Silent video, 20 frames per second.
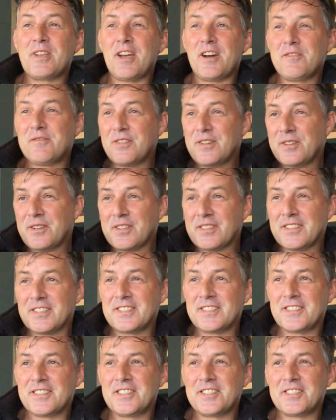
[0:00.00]
overlook
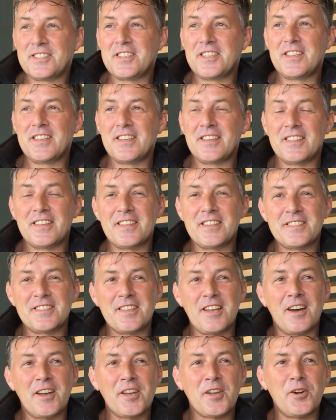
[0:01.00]
the sea here, there's
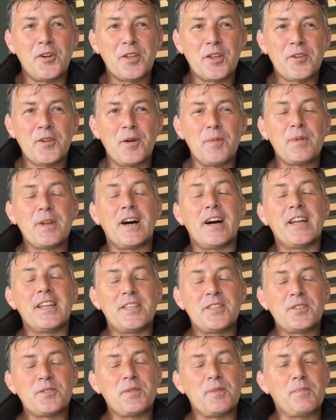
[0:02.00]
the iconic Robben
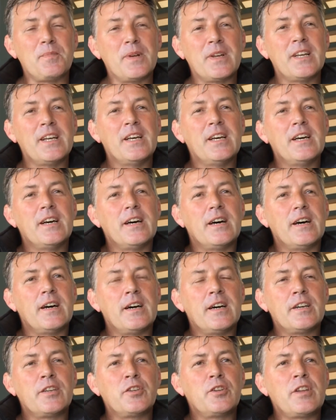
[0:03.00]
Island swim.
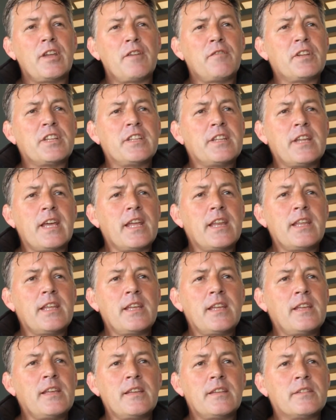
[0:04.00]
You never did
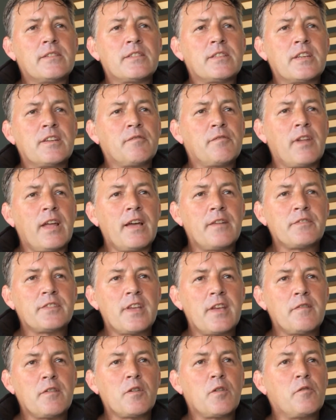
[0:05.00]
any surf
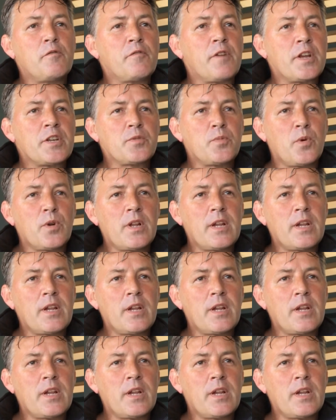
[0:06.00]
life-saving or freshwater